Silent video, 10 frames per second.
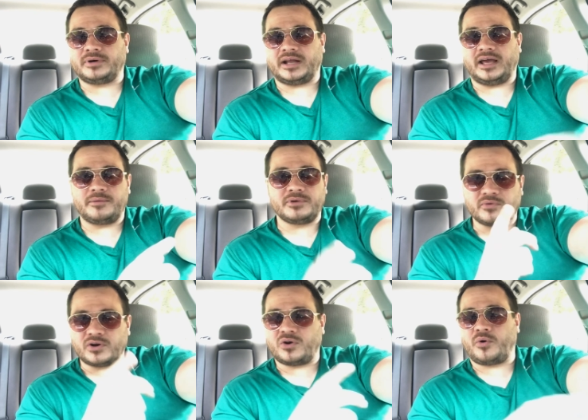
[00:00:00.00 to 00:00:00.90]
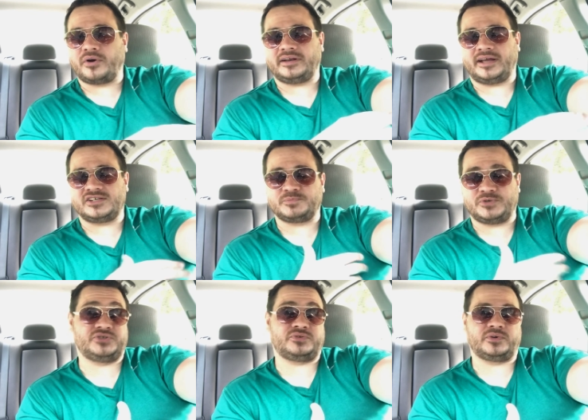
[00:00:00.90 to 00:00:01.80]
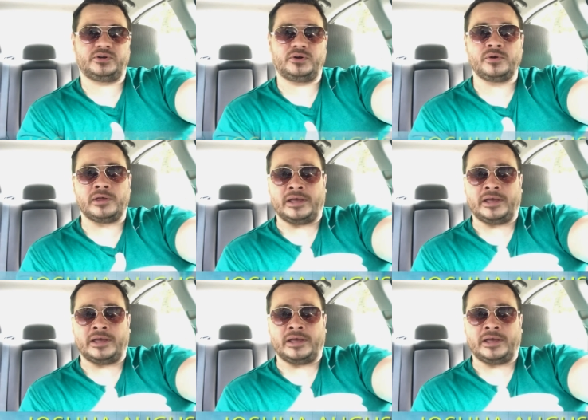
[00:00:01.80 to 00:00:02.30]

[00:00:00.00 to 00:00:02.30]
But I am going to record it, and I just push through.